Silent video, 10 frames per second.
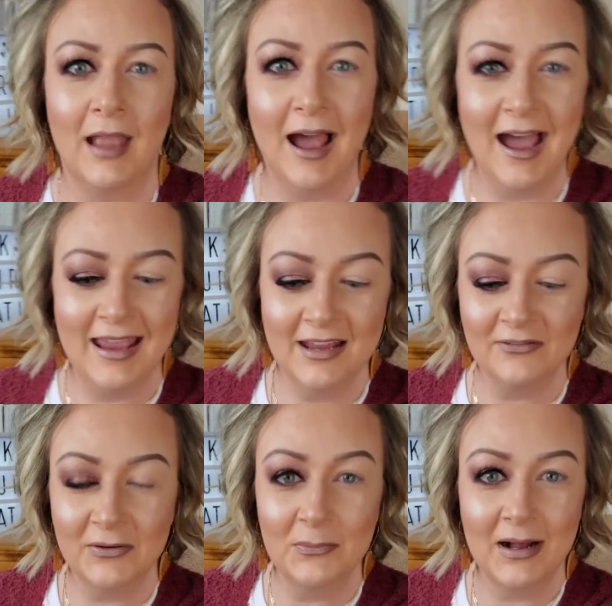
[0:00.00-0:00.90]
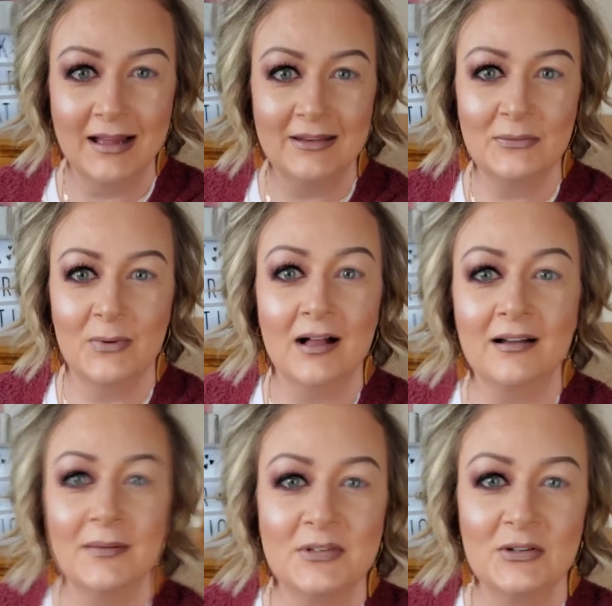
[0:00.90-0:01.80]
Hi everyone,
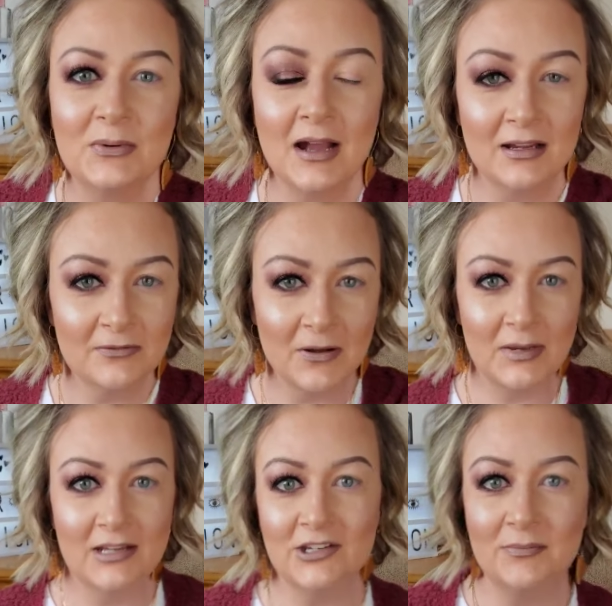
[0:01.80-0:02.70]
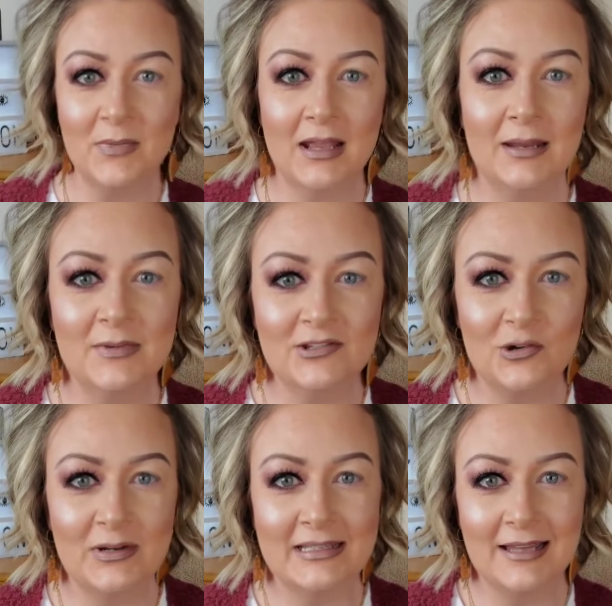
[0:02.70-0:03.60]
welcome to Rock Your Foundation. My name is
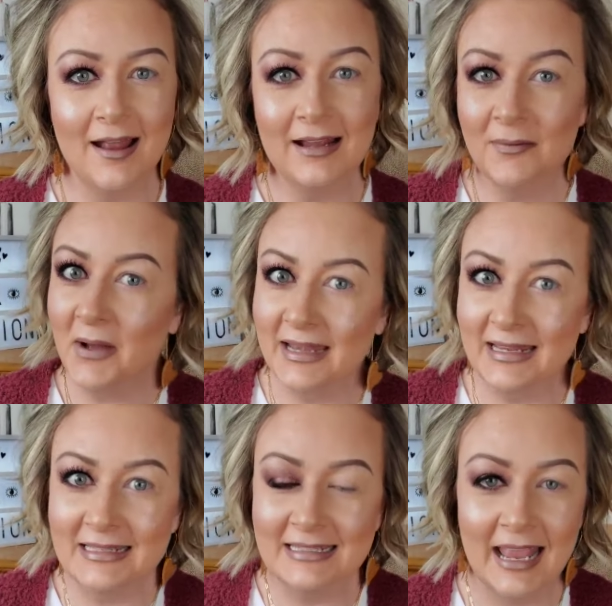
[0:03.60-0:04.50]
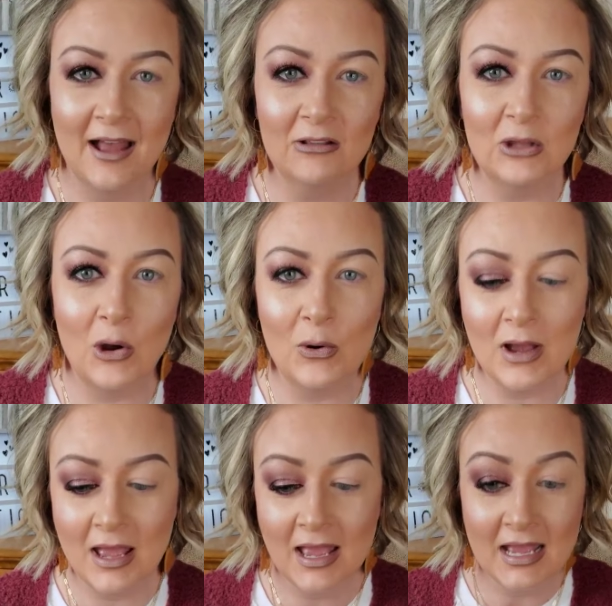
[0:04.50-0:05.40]
Jody Stein. Come on in, say hello.
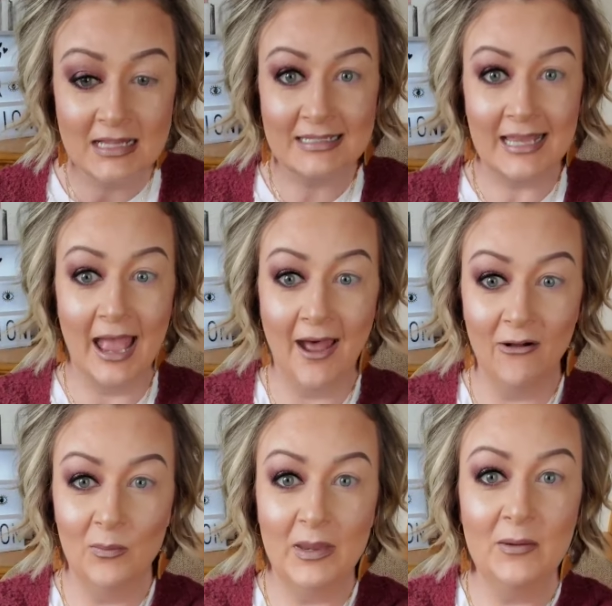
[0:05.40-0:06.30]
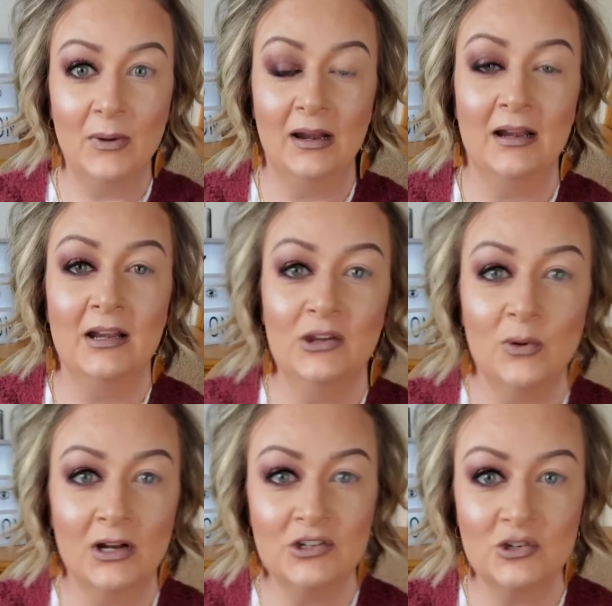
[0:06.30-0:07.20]
Tell me where you
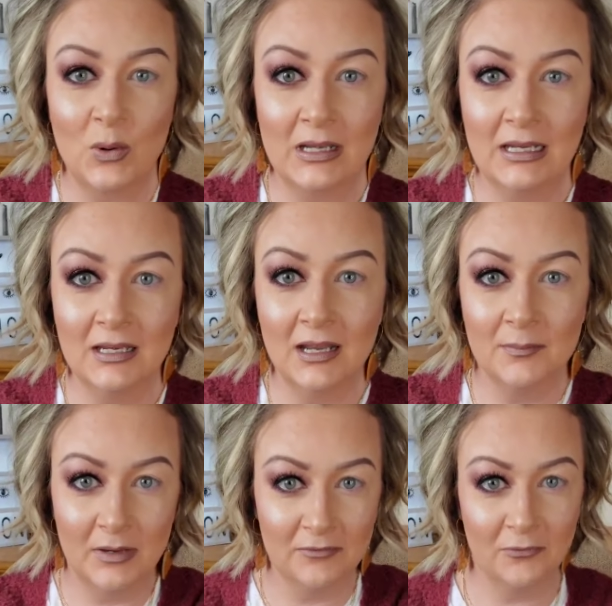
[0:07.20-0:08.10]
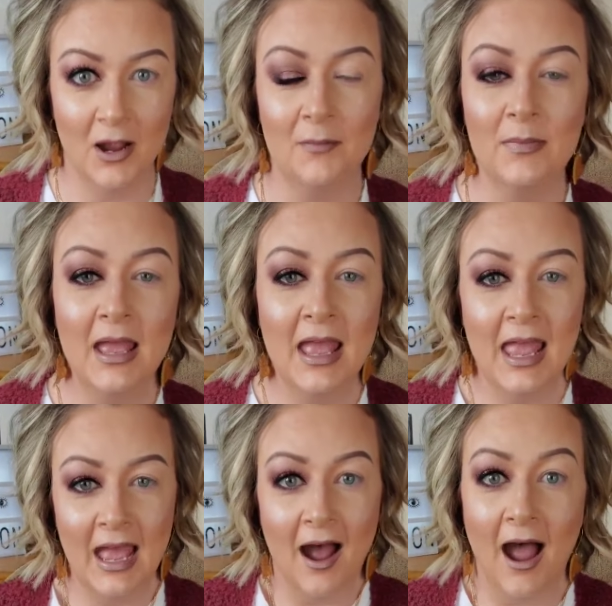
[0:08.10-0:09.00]
are joining me from.
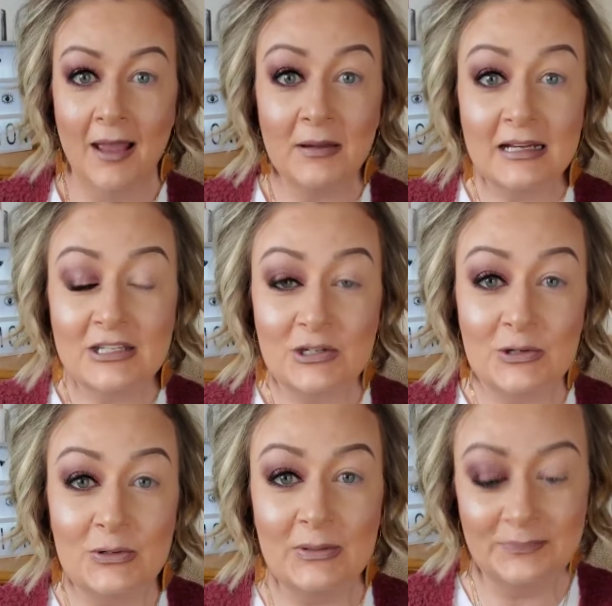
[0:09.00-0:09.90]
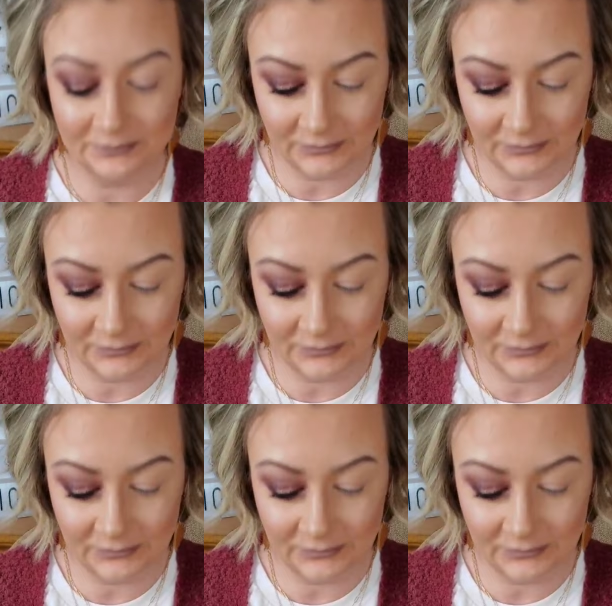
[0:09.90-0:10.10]
I'm gonna do.